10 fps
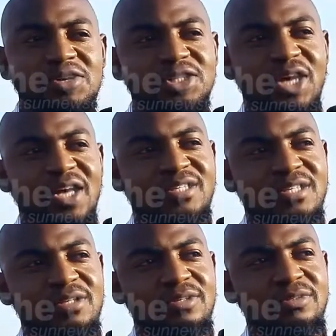rich are
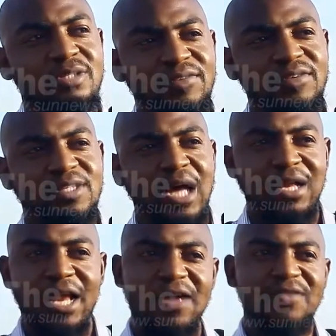still living their
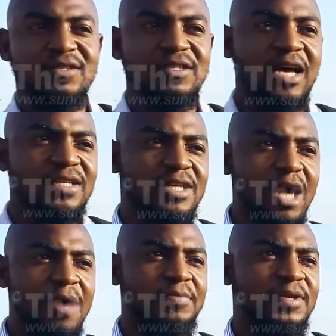lives. They are still
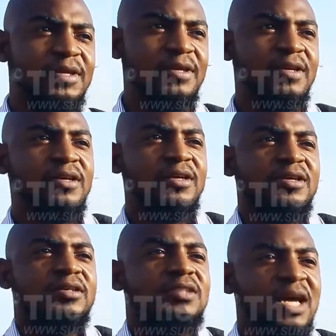happy.
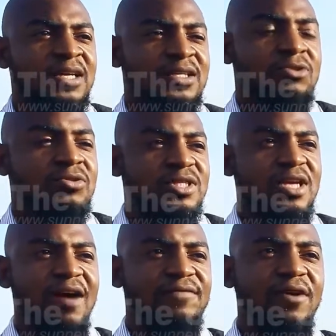They could
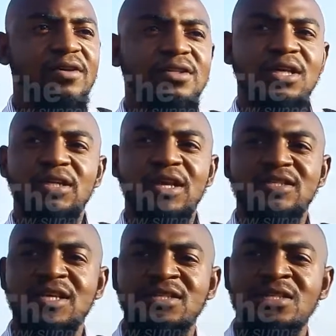still afford the
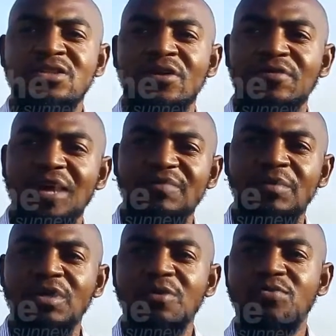necessities of life,
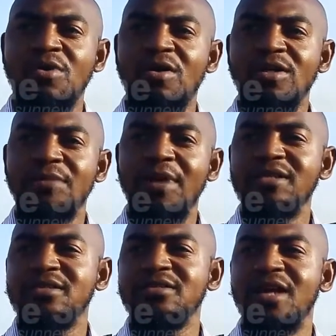but the poor, the
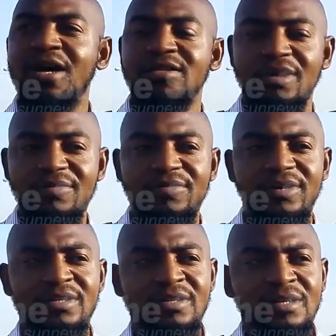masses are
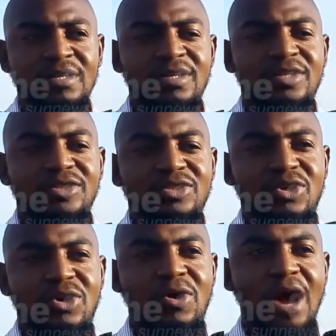suffering.
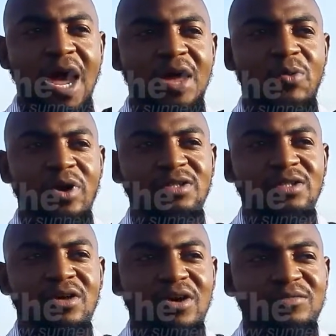So I want
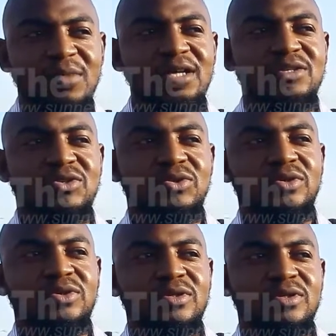the government
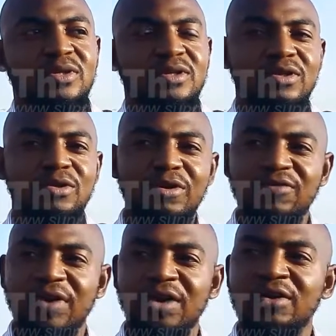to look
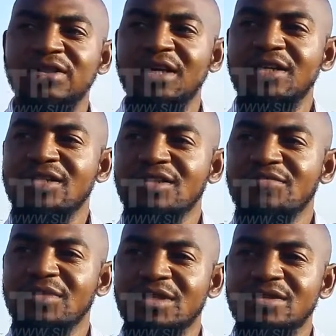for an alternative
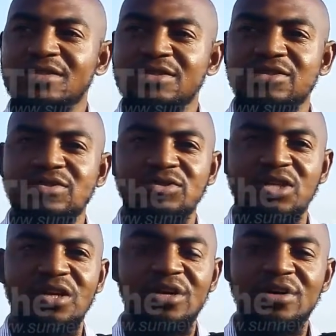means to
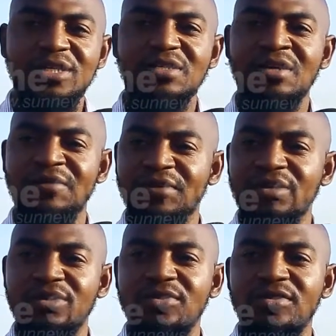generate
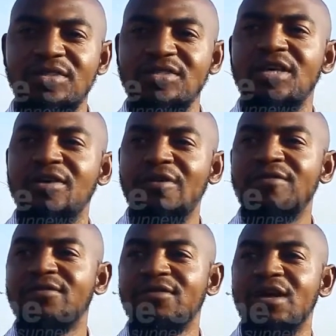revenue instead of